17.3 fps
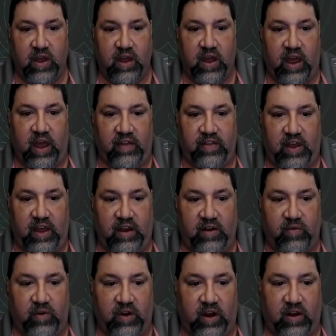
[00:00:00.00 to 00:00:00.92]
and
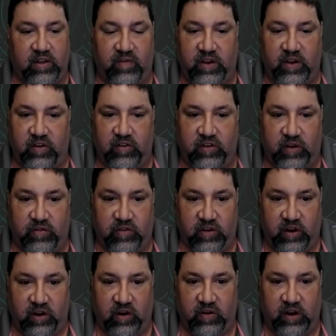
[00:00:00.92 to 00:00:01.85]
then went on to be the chief
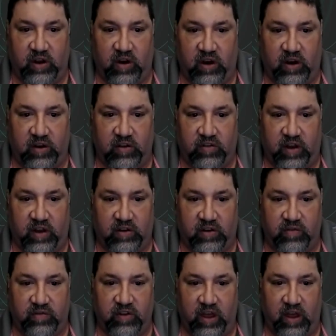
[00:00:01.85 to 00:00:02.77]
security architect
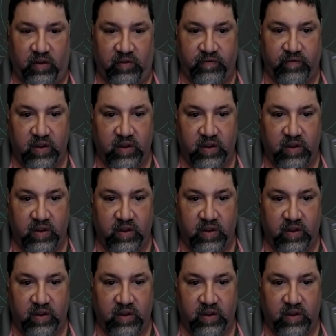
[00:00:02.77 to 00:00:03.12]
of Dell.